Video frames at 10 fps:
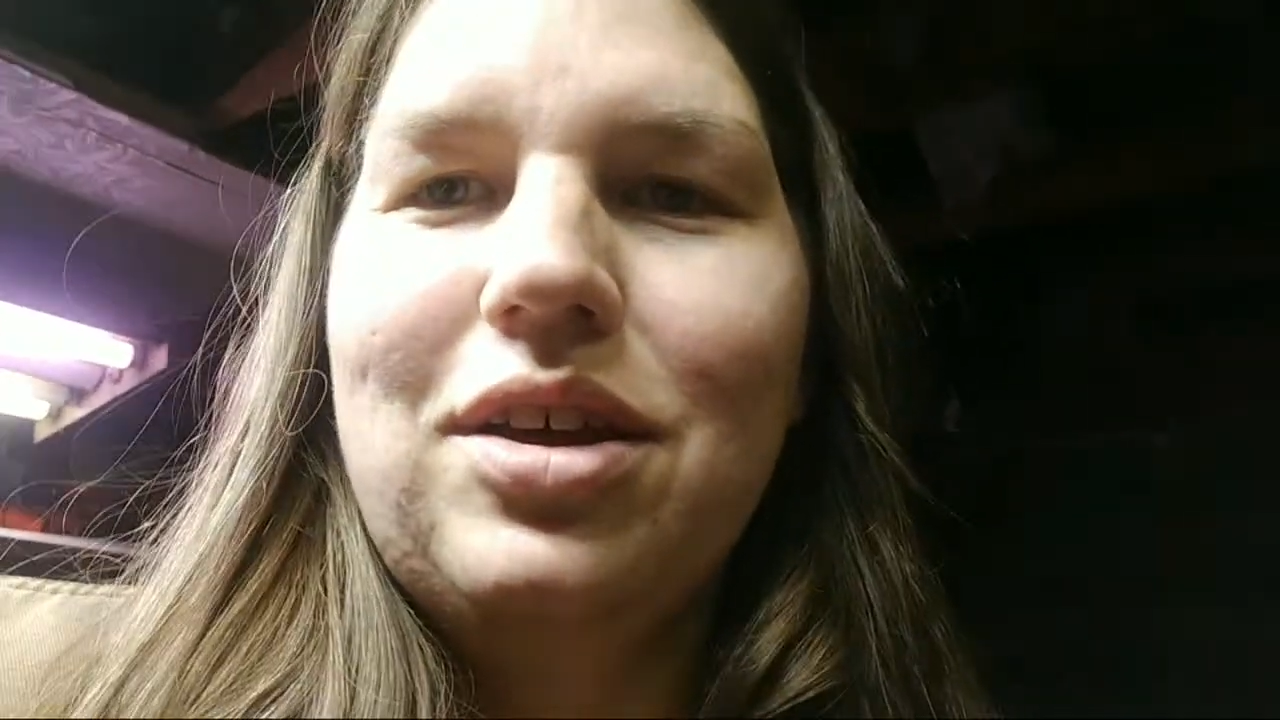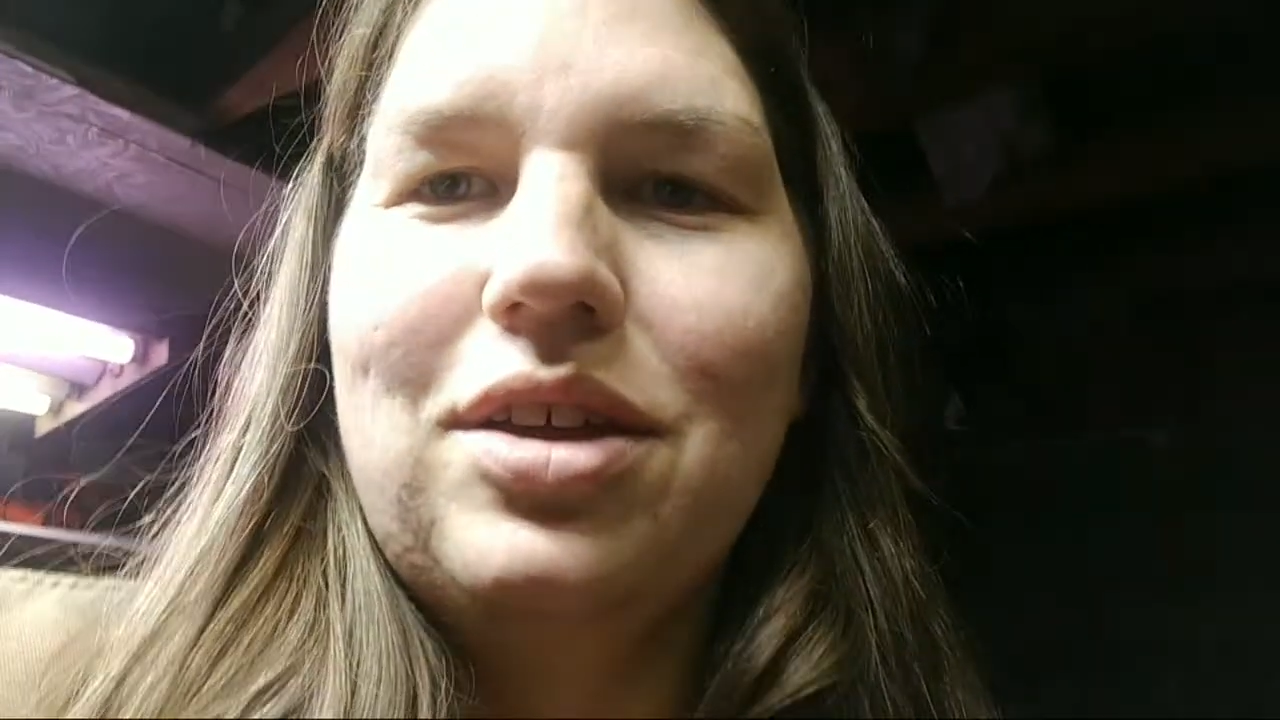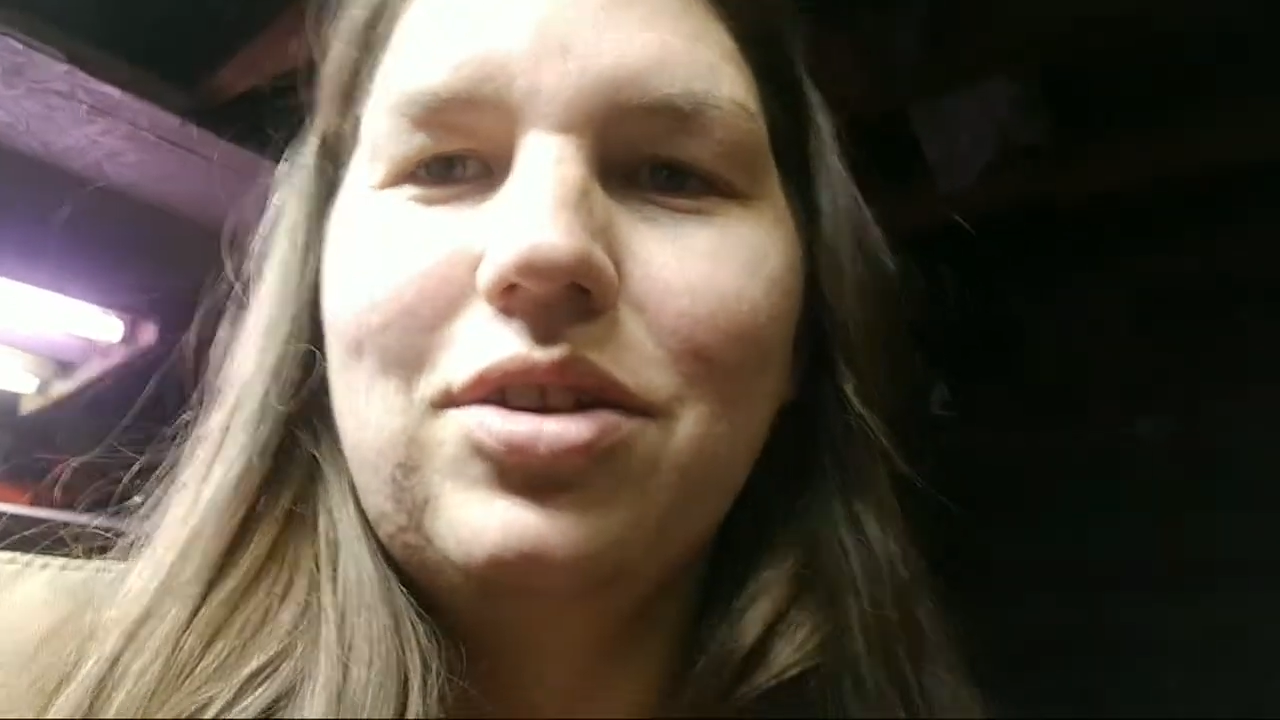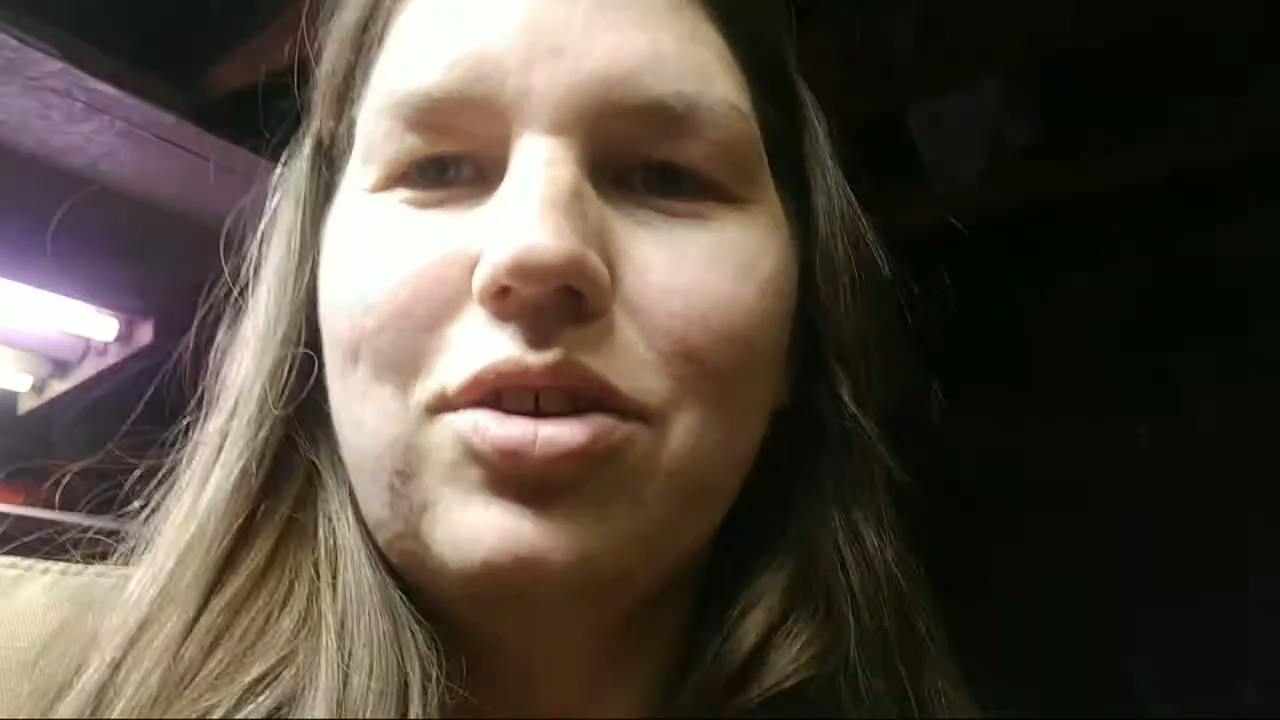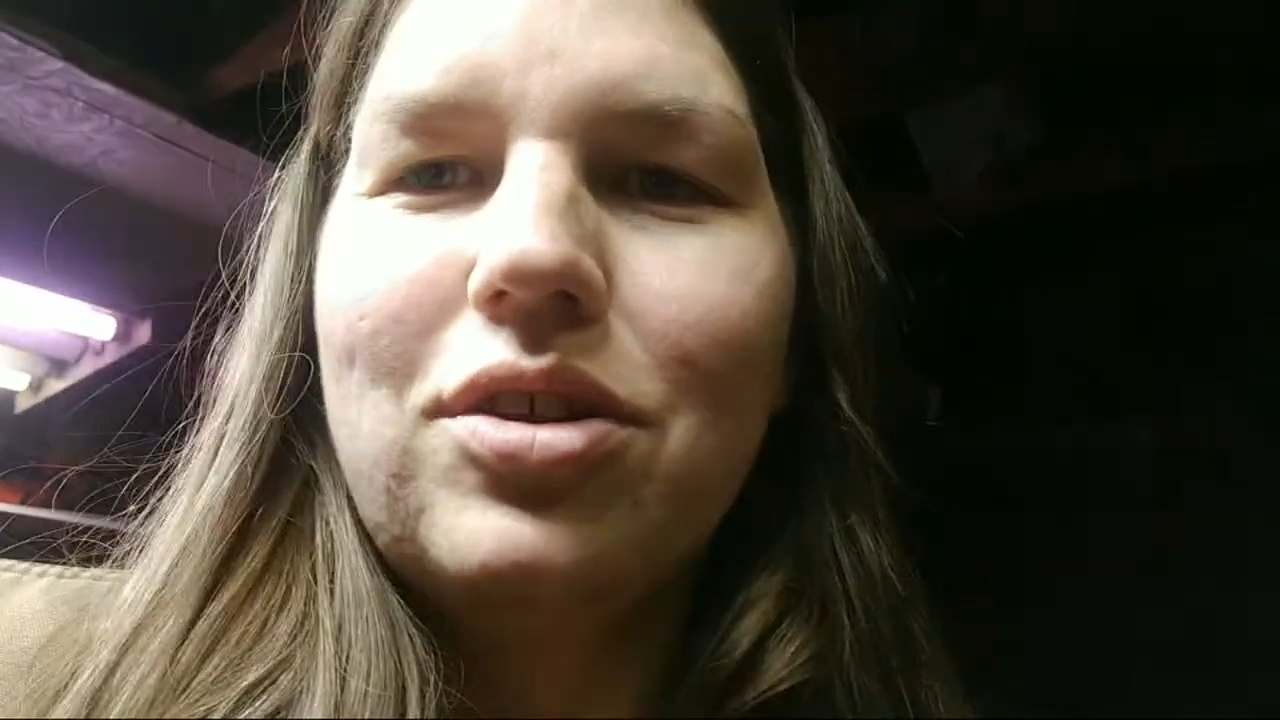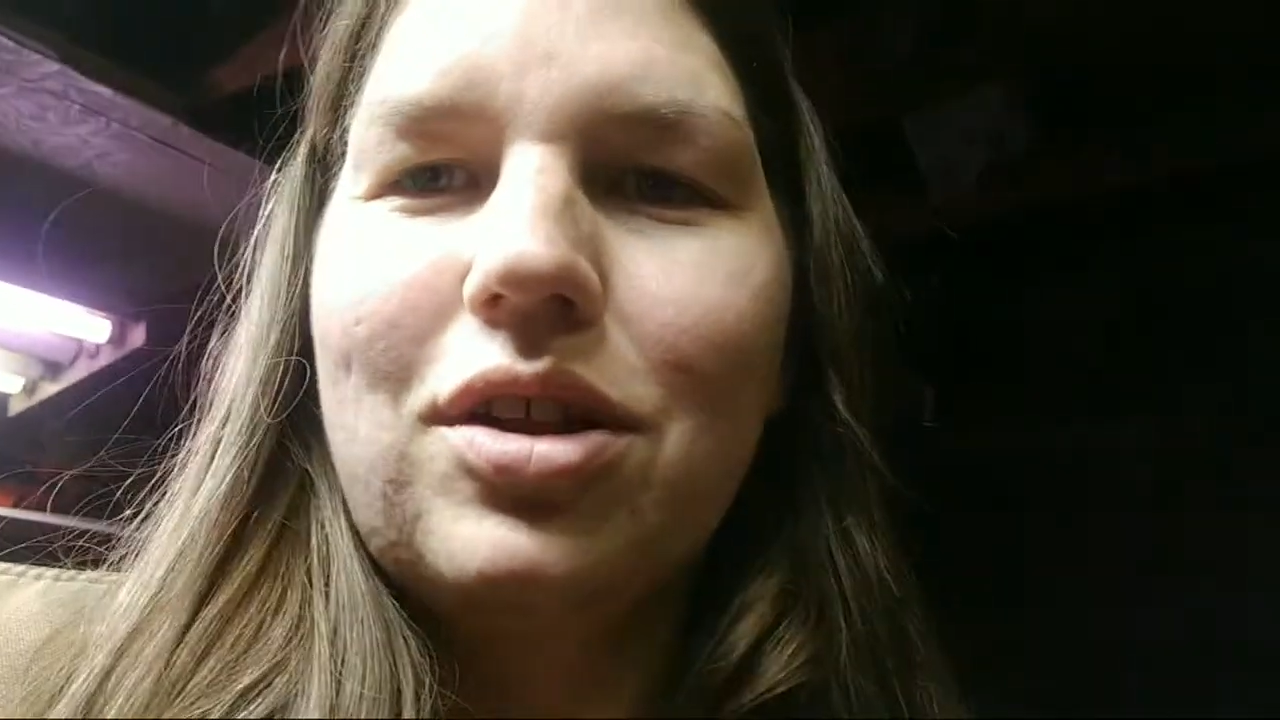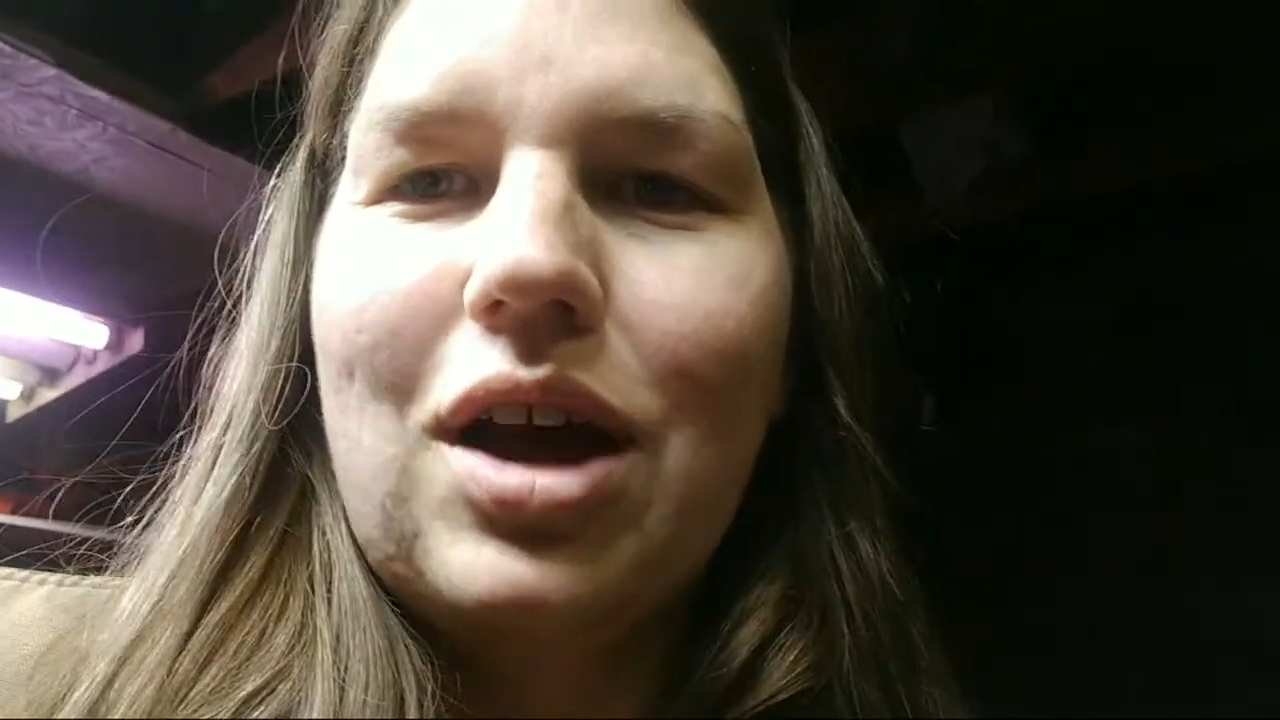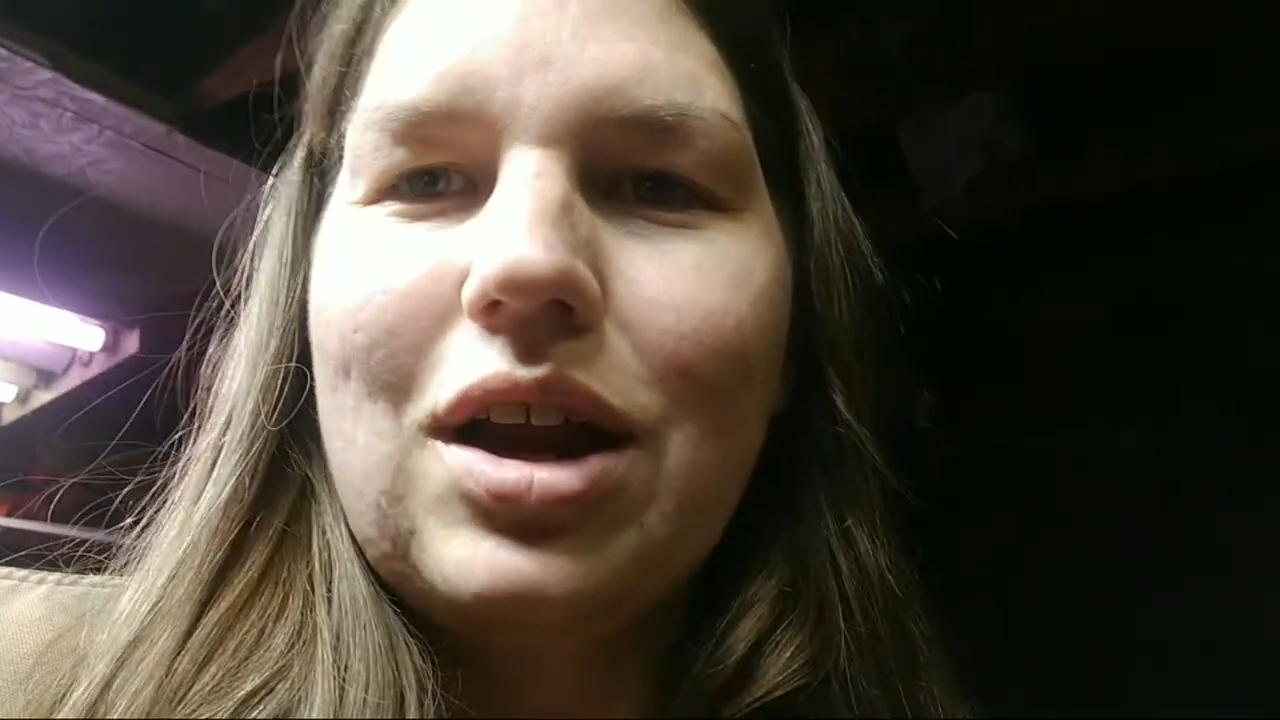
You're doing the light